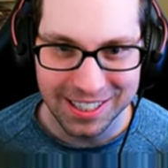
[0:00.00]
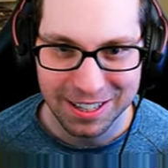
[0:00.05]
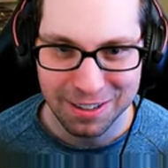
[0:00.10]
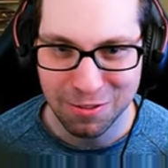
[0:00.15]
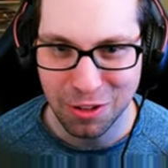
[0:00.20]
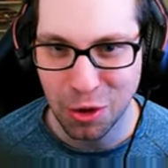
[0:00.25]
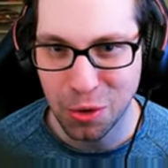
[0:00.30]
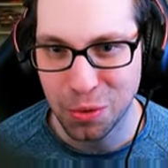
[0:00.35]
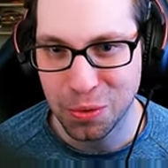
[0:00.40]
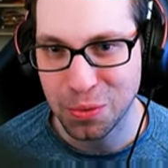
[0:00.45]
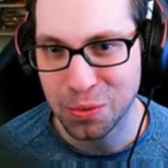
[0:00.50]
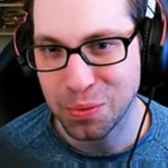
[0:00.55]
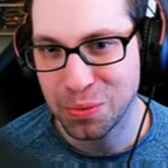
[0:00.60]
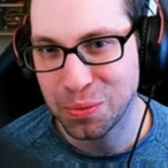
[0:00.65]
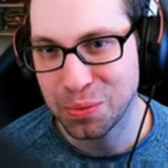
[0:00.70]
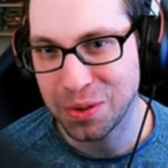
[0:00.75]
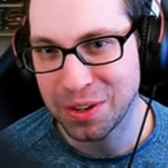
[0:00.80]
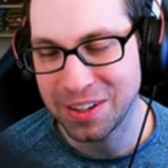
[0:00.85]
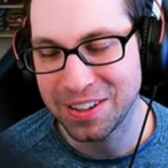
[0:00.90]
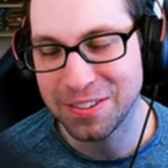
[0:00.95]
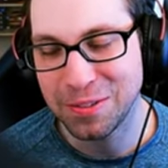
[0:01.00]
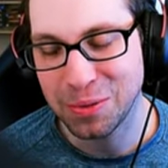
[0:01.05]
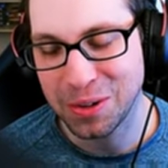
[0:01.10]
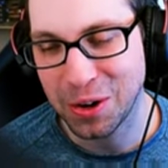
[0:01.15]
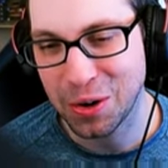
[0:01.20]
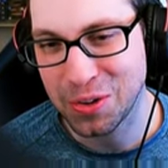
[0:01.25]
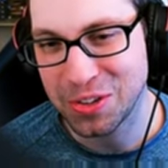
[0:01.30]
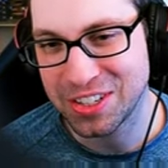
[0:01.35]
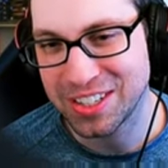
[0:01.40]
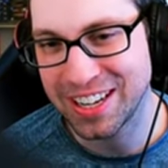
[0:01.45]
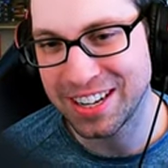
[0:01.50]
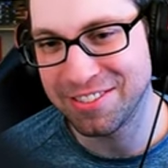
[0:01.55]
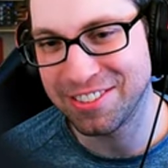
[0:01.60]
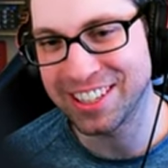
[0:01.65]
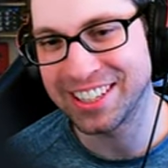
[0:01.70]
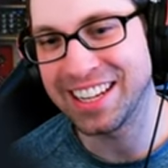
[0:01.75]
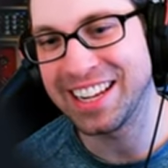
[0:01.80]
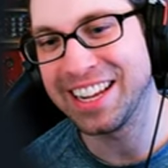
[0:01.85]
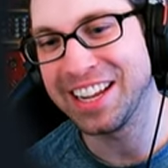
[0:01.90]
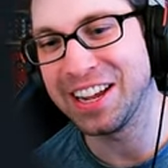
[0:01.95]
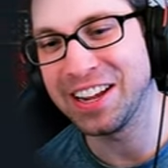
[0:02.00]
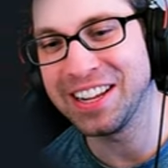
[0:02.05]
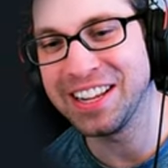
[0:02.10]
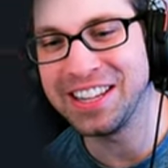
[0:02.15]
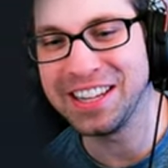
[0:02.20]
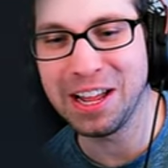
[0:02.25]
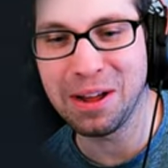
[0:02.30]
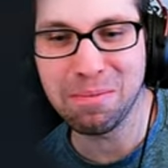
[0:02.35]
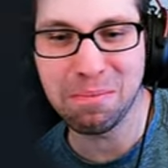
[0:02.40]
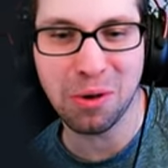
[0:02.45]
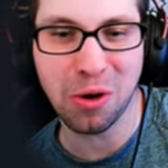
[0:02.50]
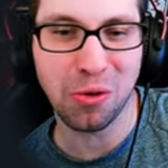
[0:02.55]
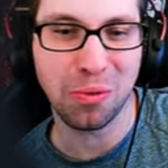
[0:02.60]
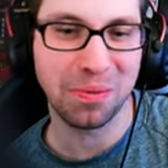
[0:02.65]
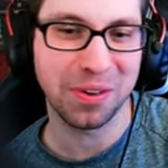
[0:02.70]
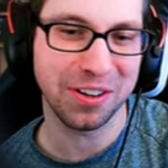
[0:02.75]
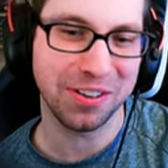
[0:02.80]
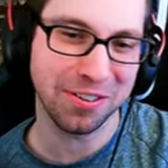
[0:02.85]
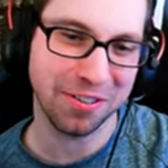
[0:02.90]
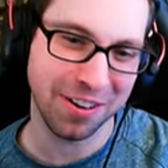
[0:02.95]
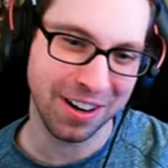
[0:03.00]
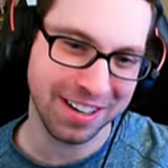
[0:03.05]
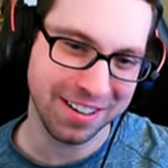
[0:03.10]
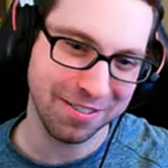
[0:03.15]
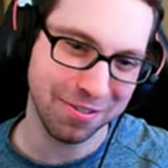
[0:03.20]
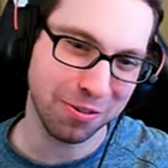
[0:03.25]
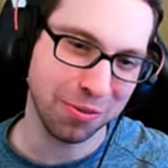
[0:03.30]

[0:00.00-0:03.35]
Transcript: though we we are saving Leia in that moment, right?